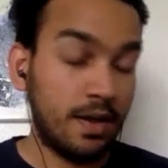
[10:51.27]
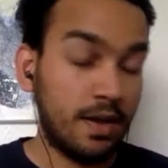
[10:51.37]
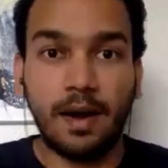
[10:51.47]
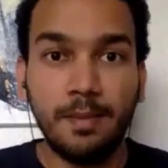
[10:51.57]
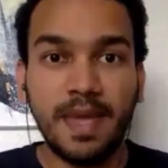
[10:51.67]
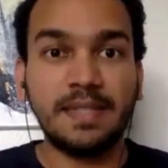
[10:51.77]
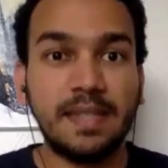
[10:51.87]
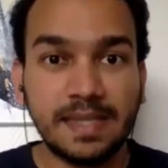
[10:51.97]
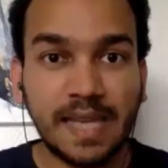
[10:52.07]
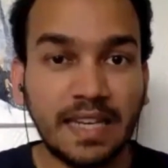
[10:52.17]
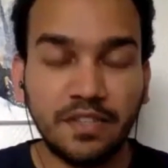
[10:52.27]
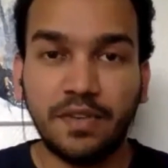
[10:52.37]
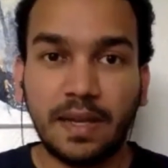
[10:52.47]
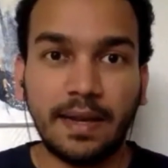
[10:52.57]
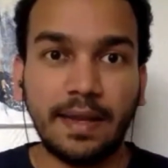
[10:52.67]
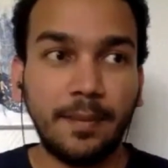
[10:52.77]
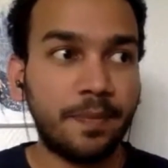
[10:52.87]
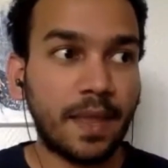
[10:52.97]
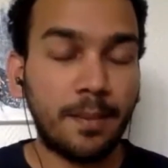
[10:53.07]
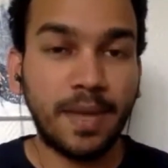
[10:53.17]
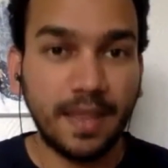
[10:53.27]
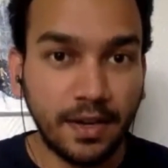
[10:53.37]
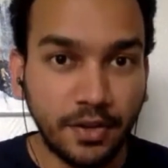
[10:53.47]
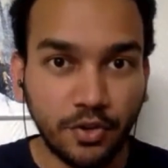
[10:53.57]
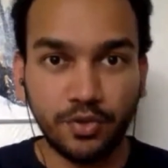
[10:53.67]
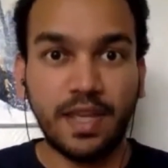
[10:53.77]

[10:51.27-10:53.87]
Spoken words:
amazing scientifically, but then, you know,